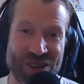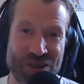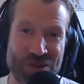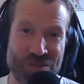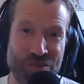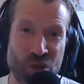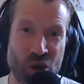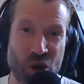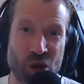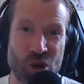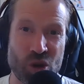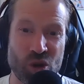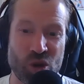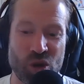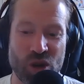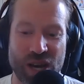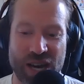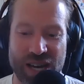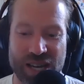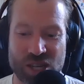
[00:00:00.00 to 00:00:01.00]
no
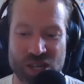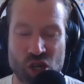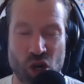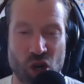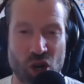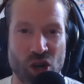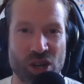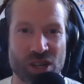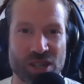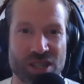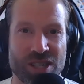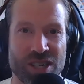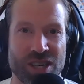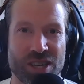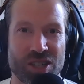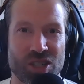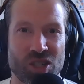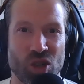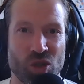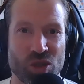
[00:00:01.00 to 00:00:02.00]
uh, chocolate,
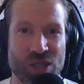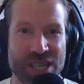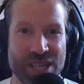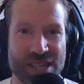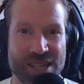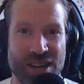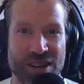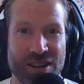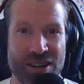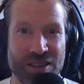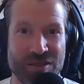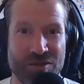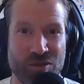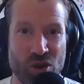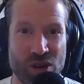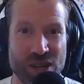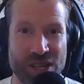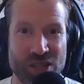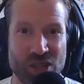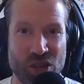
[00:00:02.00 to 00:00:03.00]
salty sounding
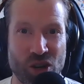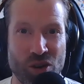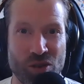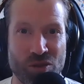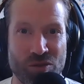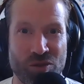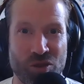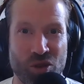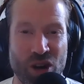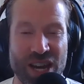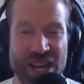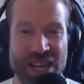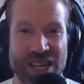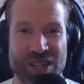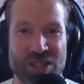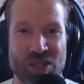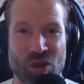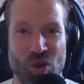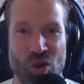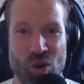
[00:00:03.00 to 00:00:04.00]
voice of
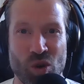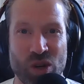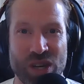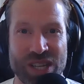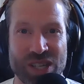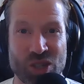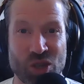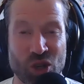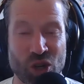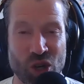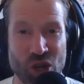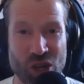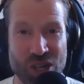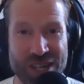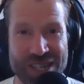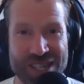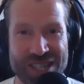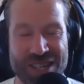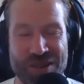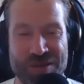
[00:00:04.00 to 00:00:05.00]
Craig's or his good
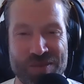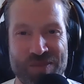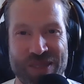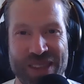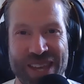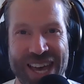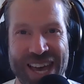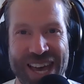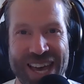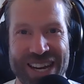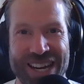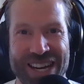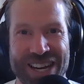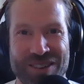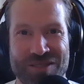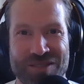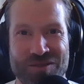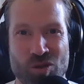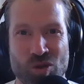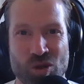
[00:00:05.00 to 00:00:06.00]
looks. And
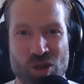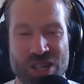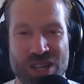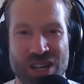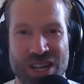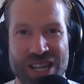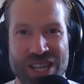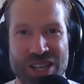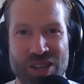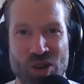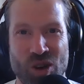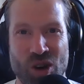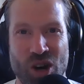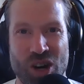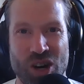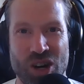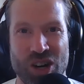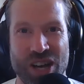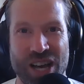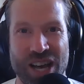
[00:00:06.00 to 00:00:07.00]
unfortunately, you
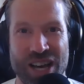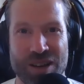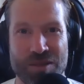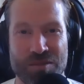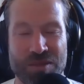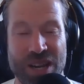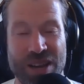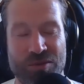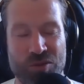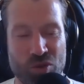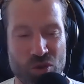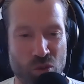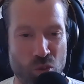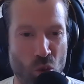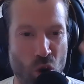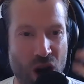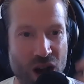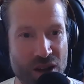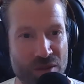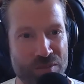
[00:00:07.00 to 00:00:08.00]
are um, left with
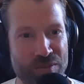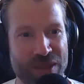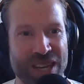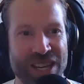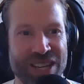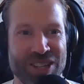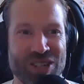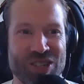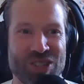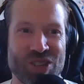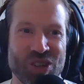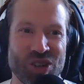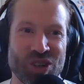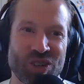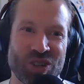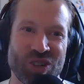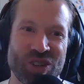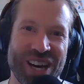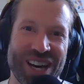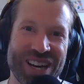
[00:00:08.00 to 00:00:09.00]
moi.
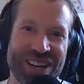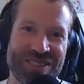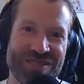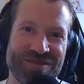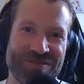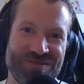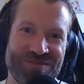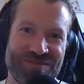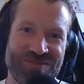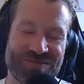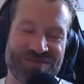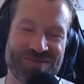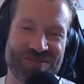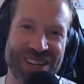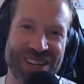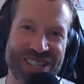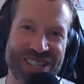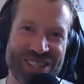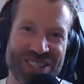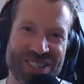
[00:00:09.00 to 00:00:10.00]
So, um,
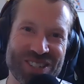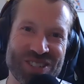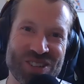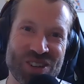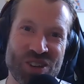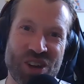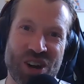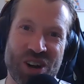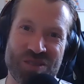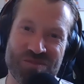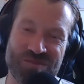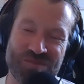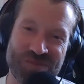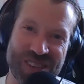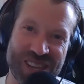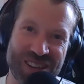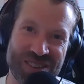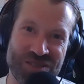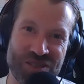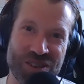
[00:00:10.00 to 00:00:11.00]
so yeah,
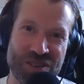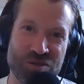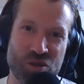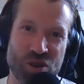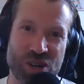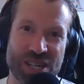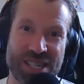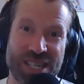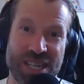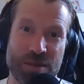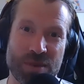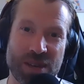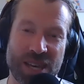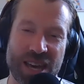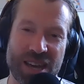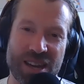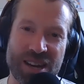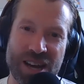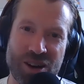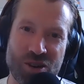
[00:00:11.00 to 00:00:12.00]
if you ever want to see him
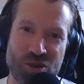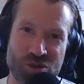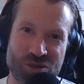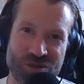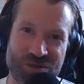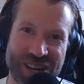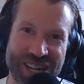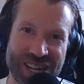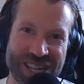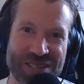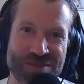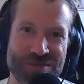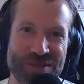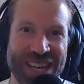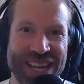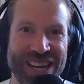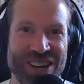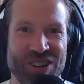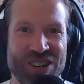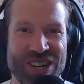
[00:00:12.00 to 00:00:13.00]
again, I will invite him
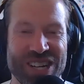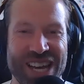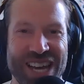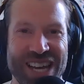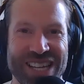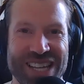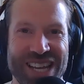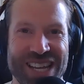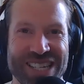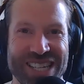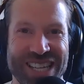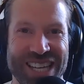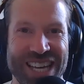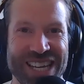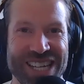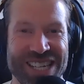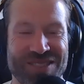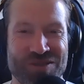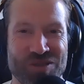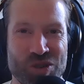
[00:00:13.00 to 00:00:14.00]
again on a, as a
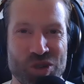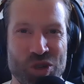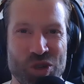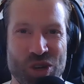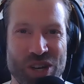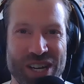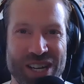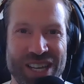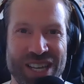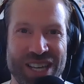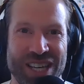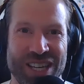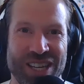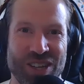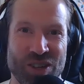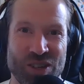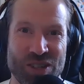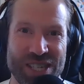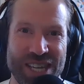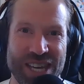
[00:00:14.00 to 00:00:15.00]
guest for sure,
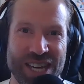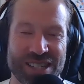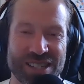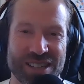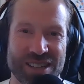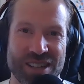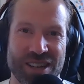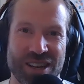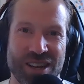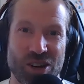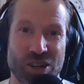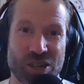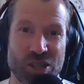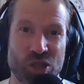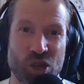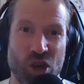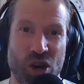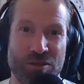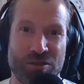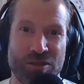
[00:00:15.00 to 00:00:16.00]
because he has a, a, lot
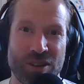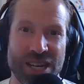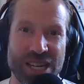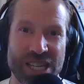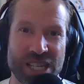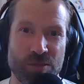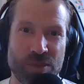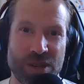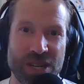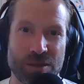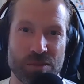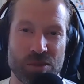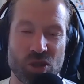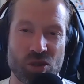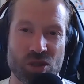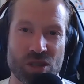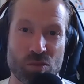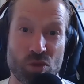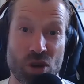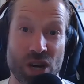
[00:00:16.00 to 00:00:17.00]
to offer and he's been up to
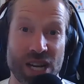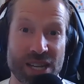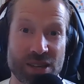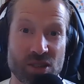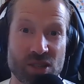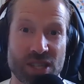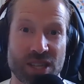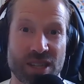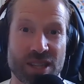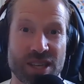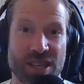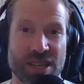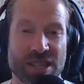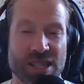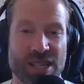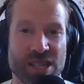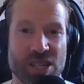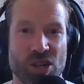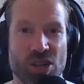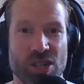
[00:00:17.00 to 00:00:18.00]
some really interesting things
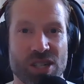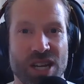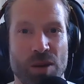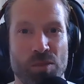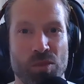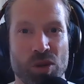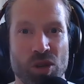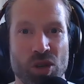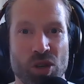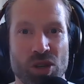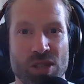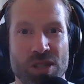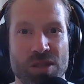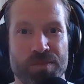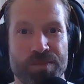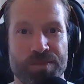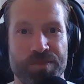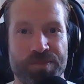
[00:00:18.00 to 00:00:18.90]
these last couple of years.